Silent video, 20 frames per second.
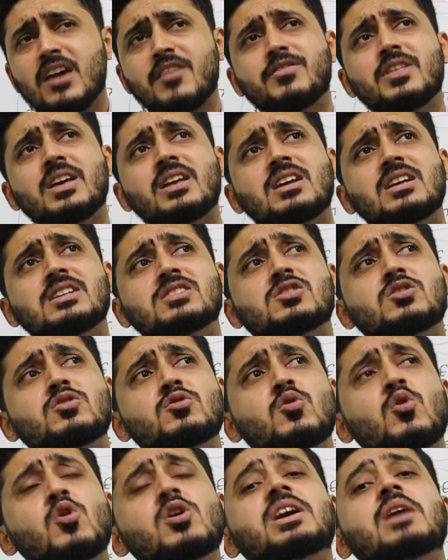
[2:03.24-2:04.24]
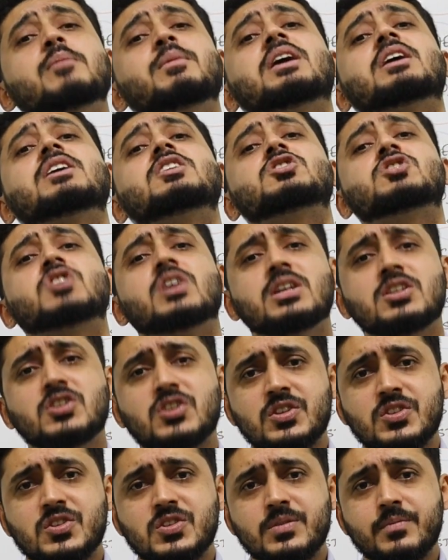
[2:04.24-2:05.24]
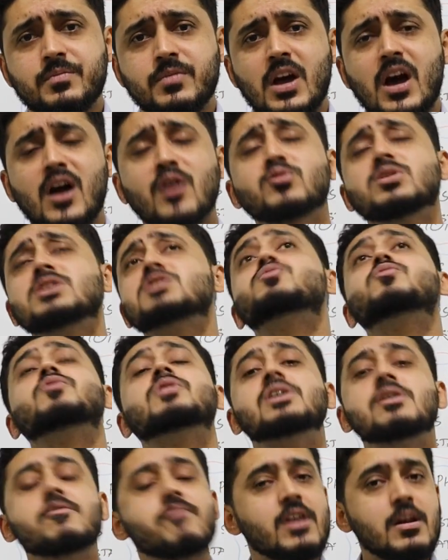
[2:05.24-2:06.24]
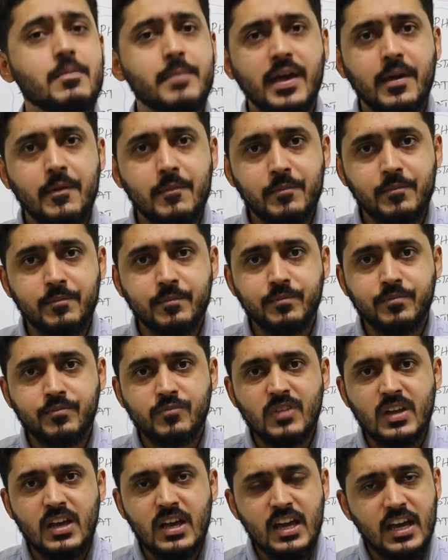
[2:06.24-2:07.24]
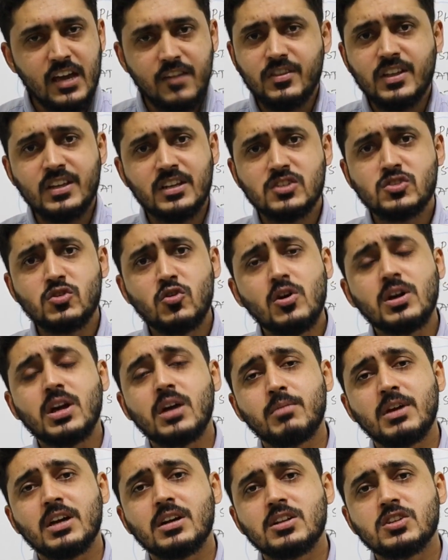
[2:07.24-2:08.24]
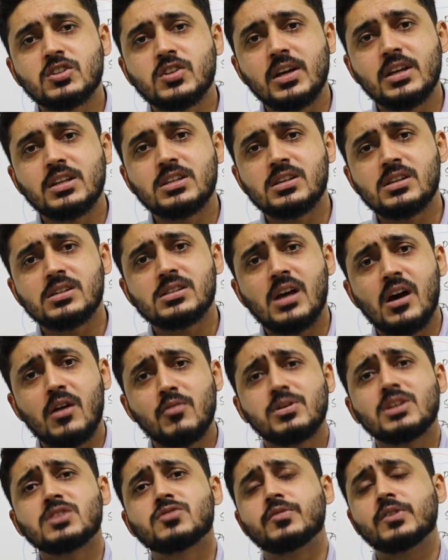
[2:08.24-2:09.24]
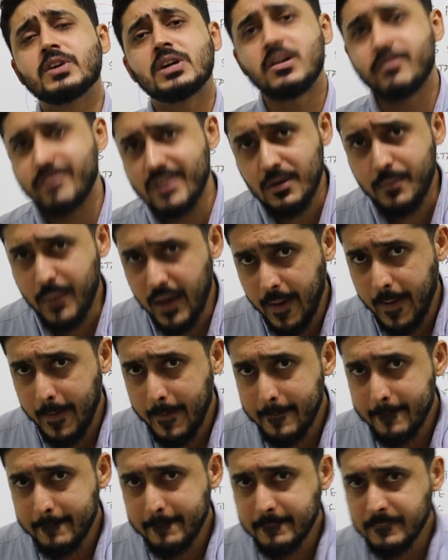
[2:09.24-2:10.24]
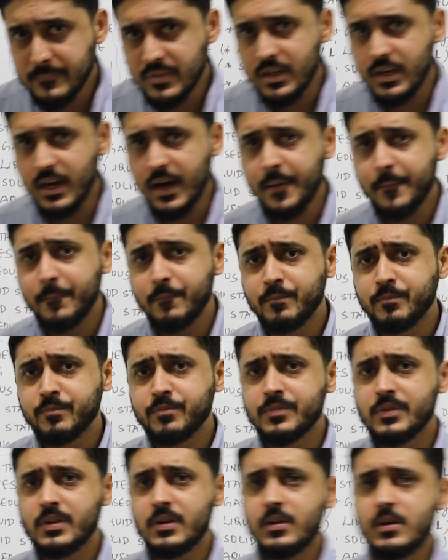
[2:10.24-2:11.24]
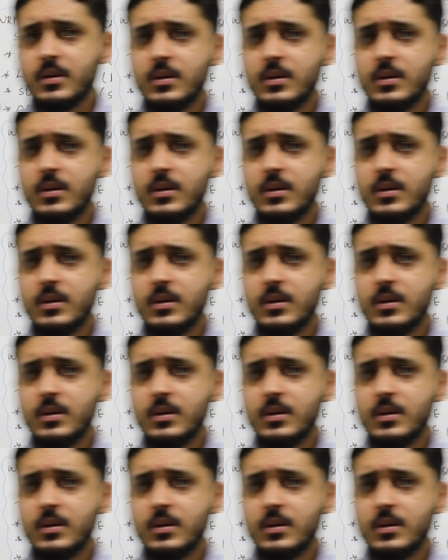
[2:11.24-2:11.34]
If there is no chemical changes, how this world will be? If there is no chemical changes, how this world will be? Yeah?